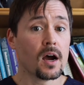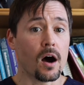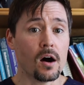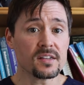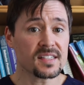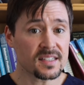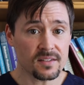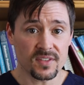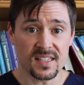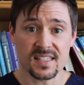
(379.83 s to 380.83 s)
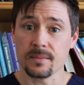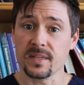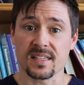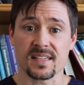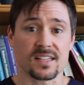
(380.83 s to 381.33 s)
All 6 of these can be
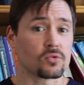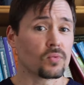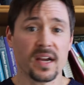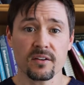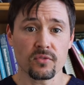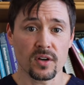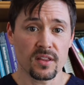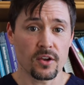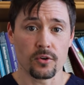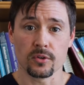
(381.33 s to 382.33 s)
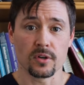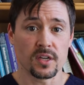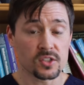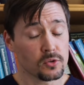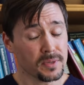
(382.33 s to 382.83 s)
assessed right in front of the owner,
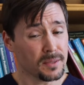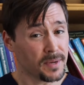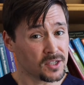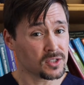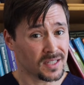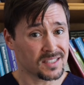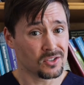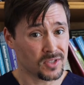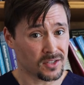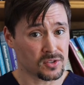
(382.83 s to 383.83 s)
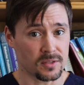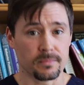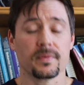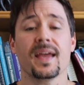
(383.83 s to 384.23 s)
assuming the patient lets you touch them,